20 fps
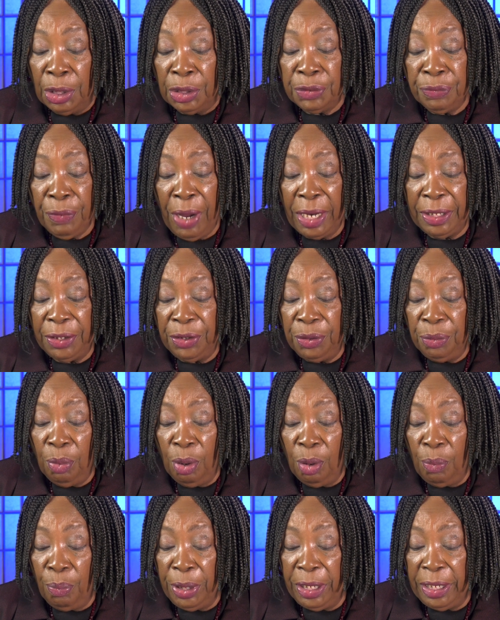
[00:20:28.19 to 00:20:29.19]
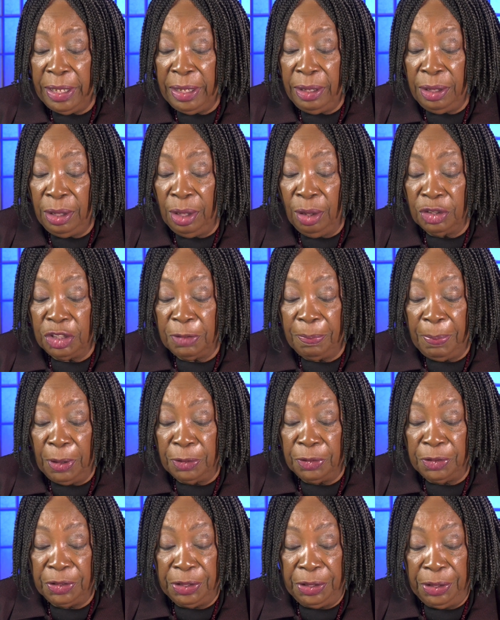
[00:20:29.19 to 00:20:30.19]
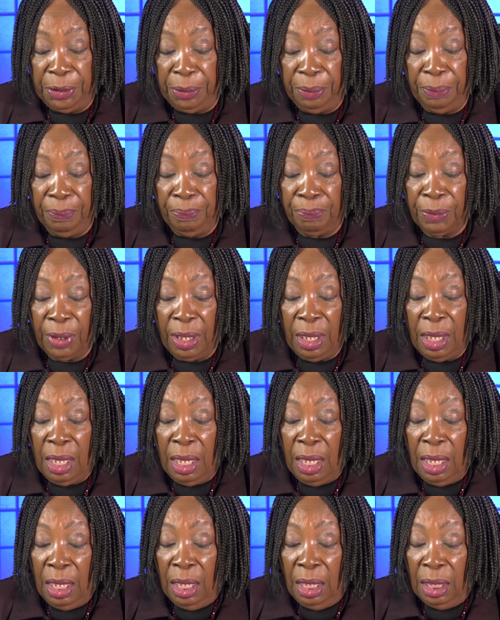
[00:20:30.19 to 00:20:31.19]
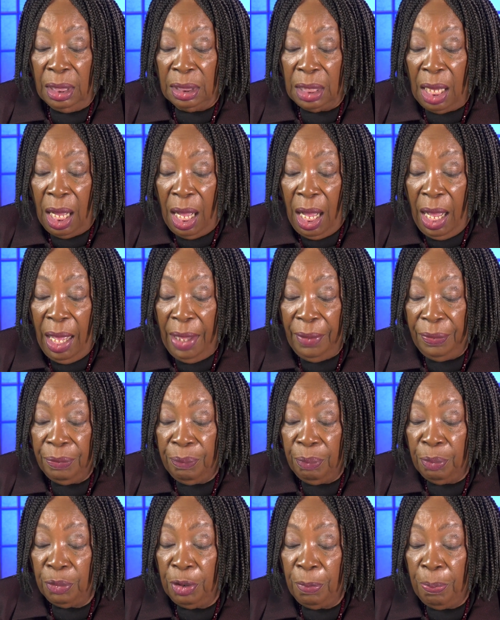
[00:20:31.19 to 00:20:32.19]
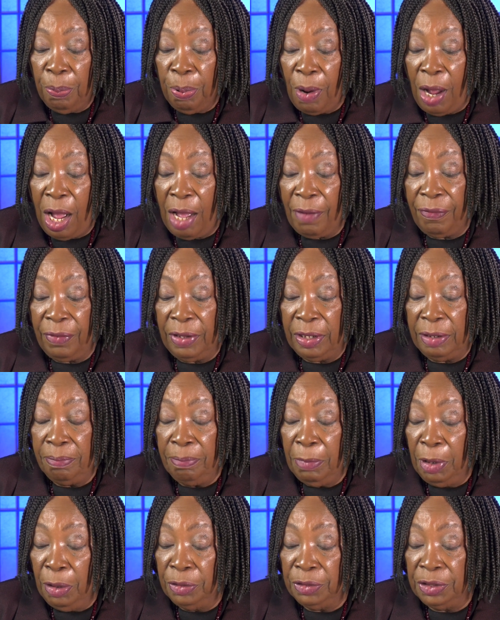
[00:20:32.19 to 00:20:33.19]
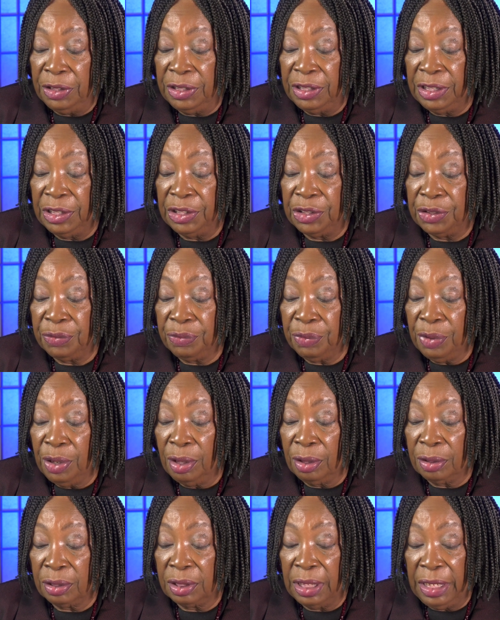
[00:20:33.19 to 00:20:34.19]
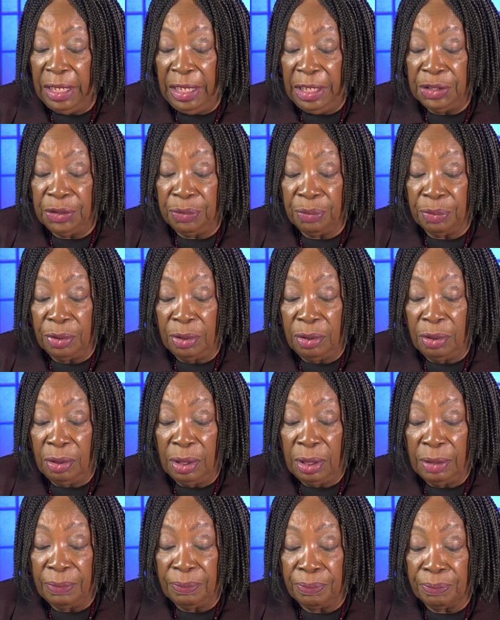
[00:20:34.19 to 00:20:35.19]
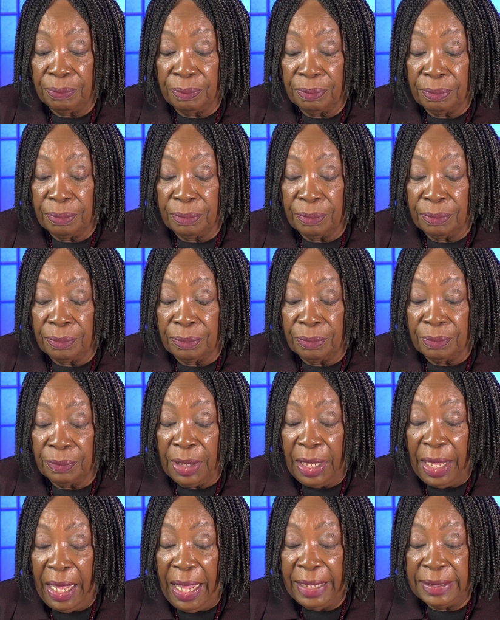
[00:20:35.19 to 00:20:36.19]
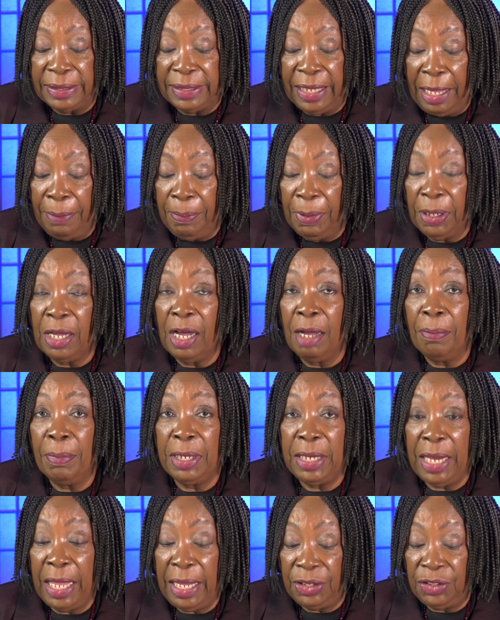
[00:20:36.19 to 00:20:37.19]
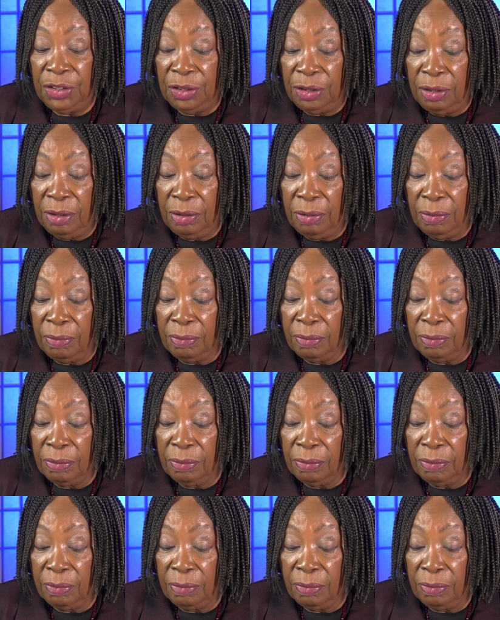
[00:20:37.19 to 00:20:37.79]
try to do what we, you know, supposed to do. God, through the prophet Moses, instructs Israel as they become a nation